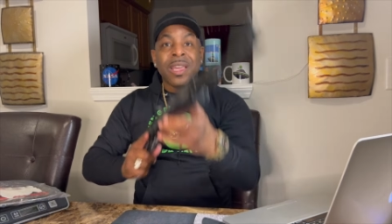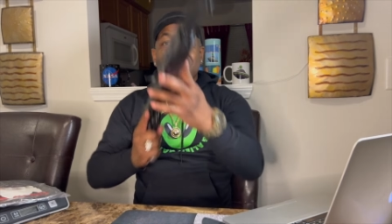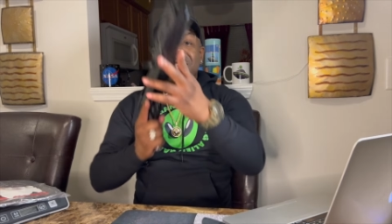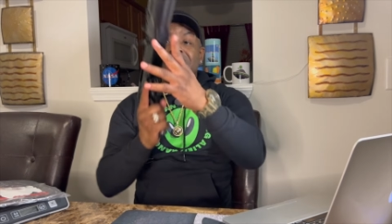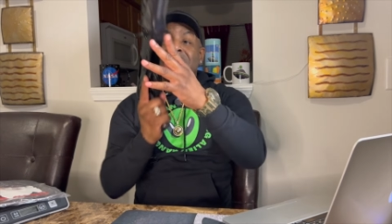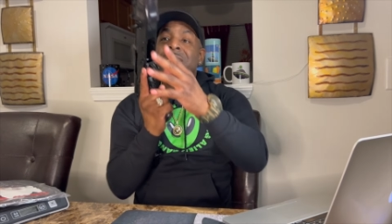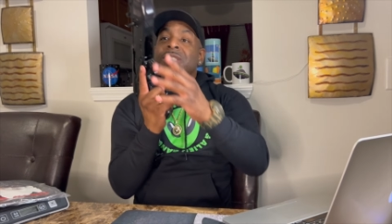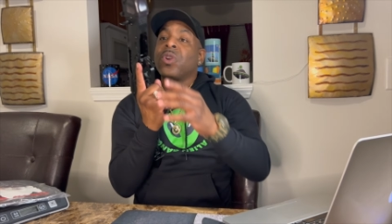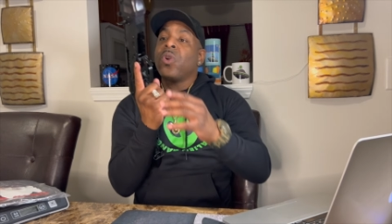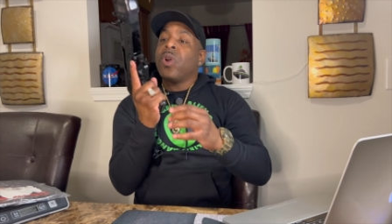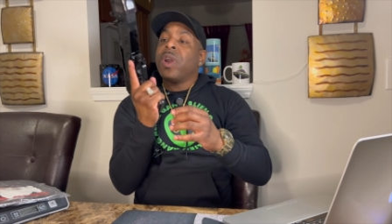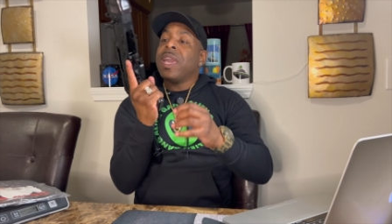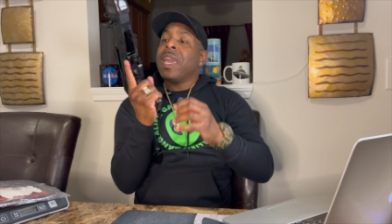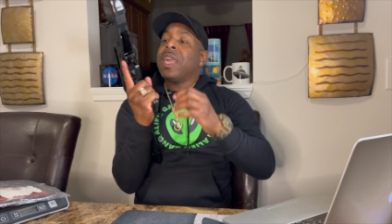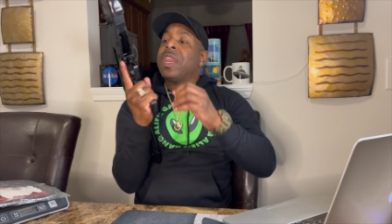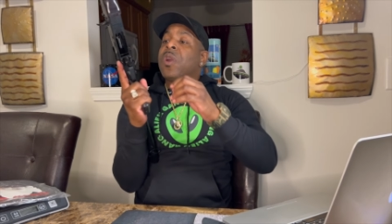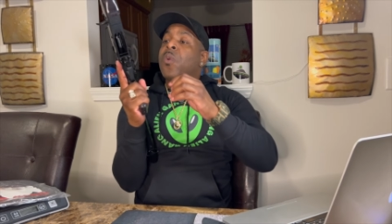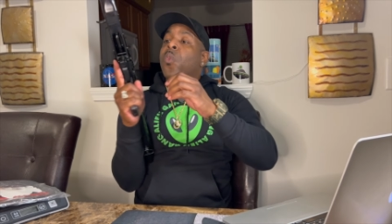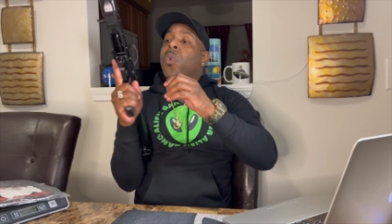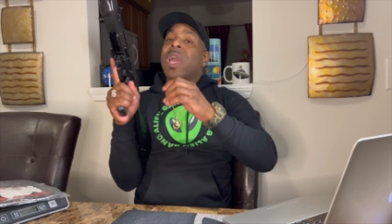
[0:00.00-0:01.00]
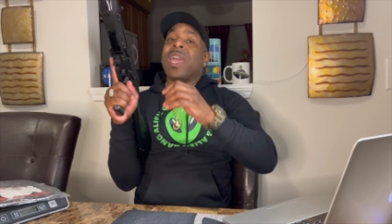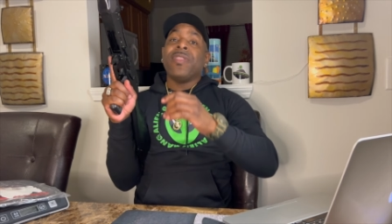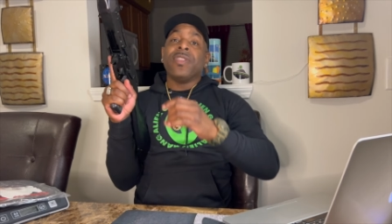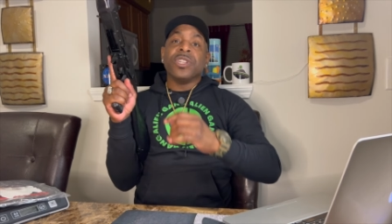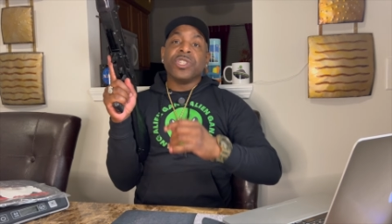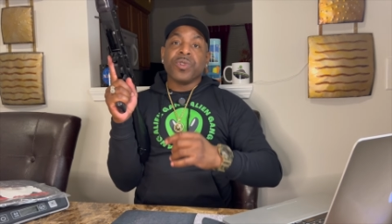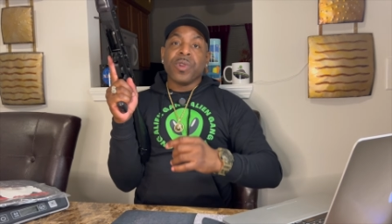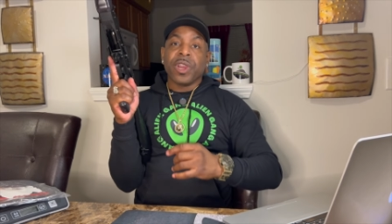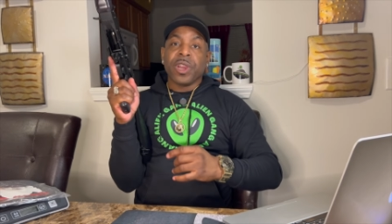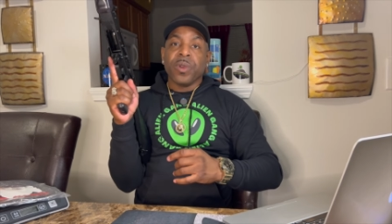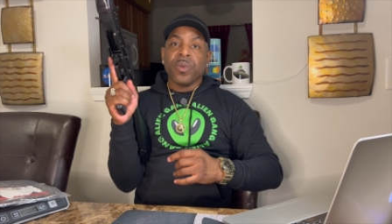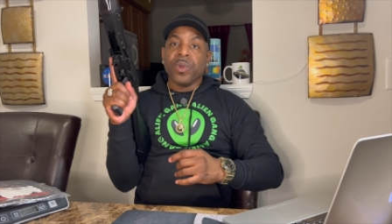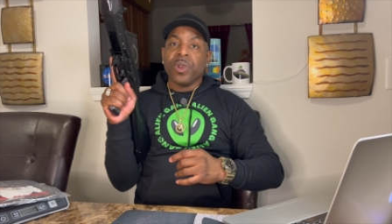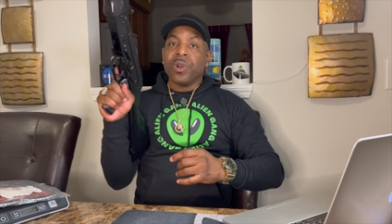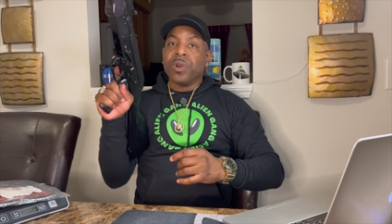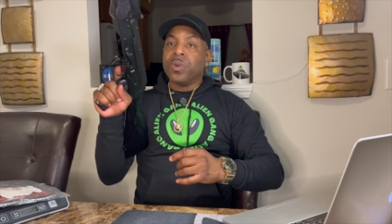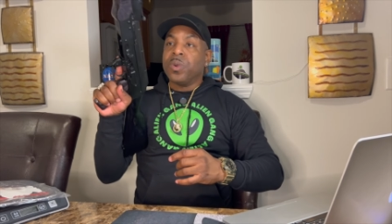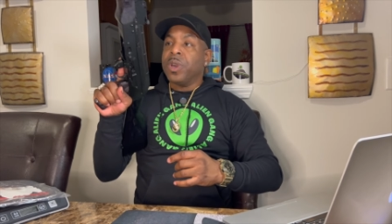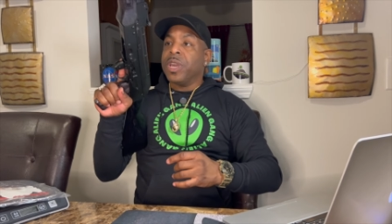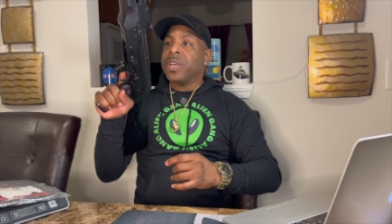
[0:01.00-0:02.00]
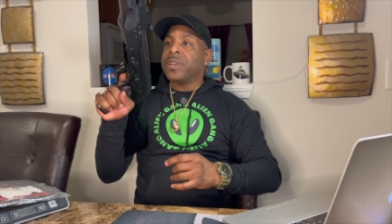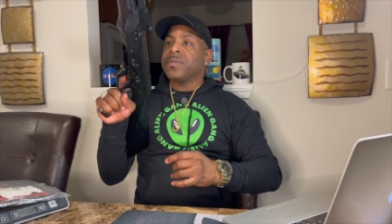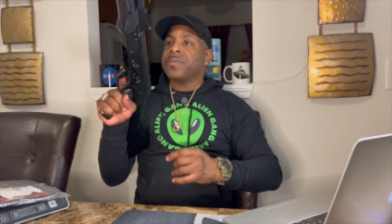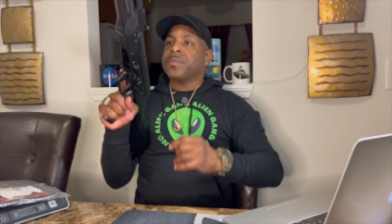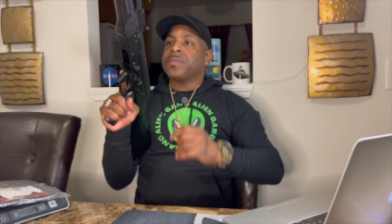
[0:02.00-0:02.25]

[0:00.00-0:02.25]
Let's go ahead and weigh the trigger real quick.